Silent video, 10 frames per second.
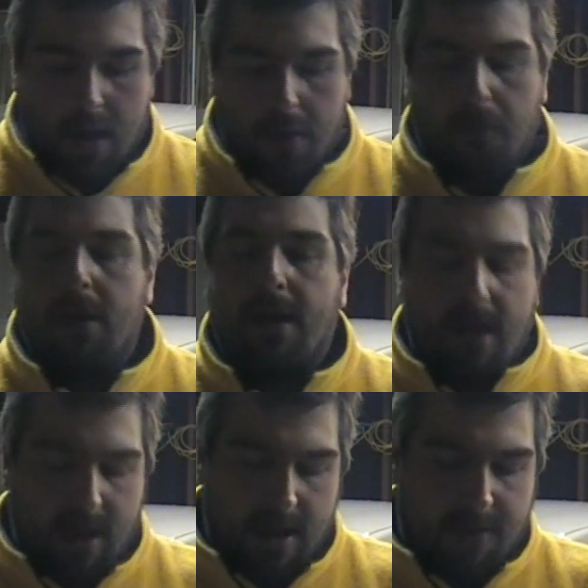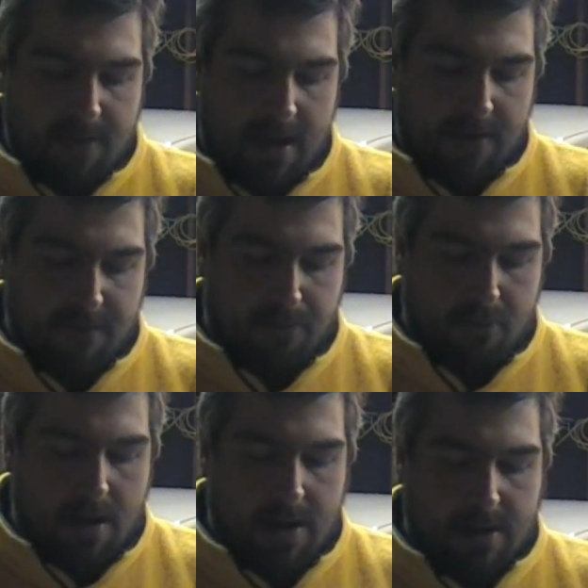And what I have a
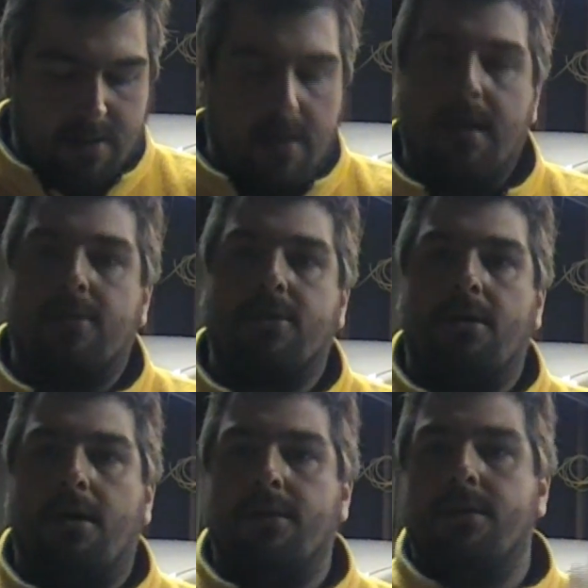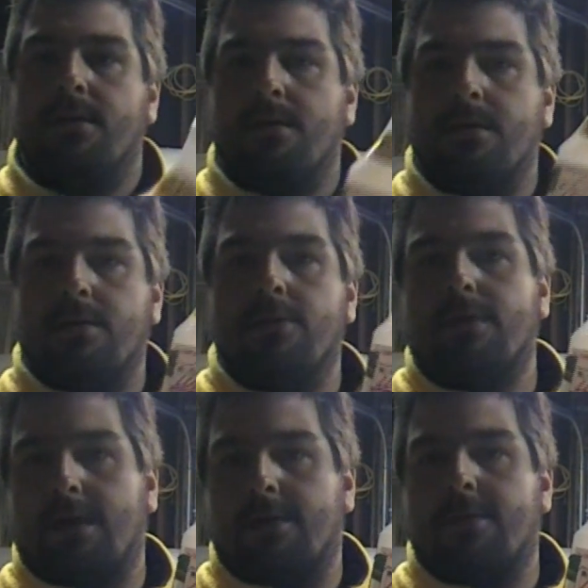product. It's called
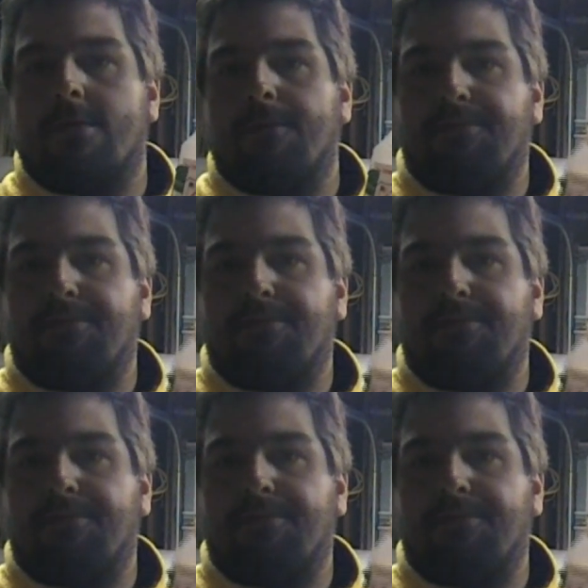Lucas.